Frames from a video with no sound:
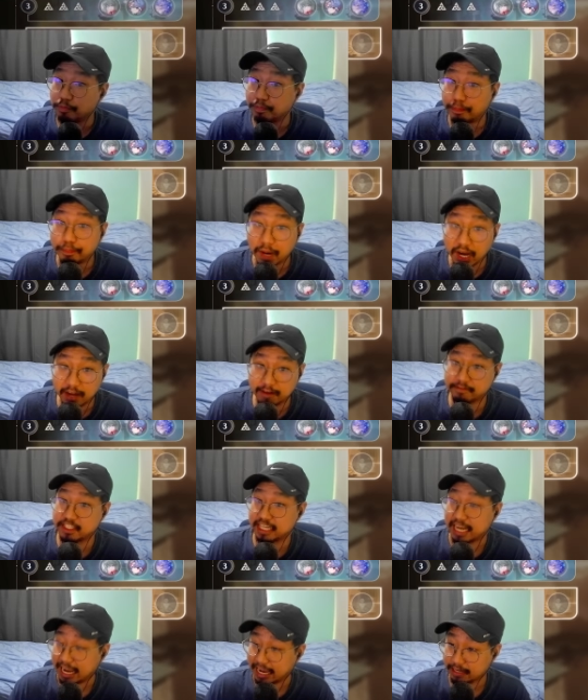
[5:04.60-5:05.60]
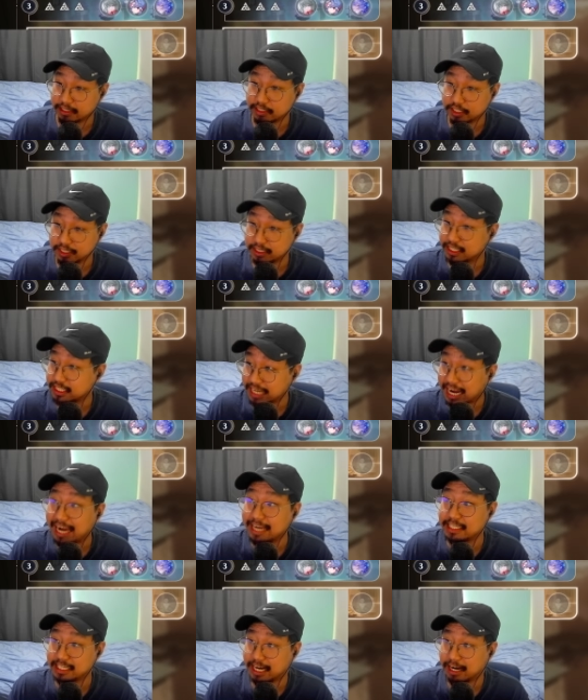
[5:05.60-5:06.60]
buffs added to the
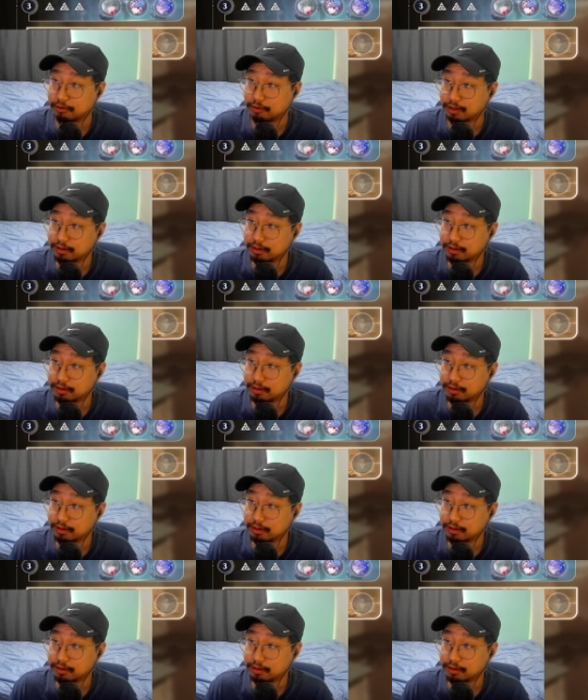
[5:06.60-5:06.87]
side tower,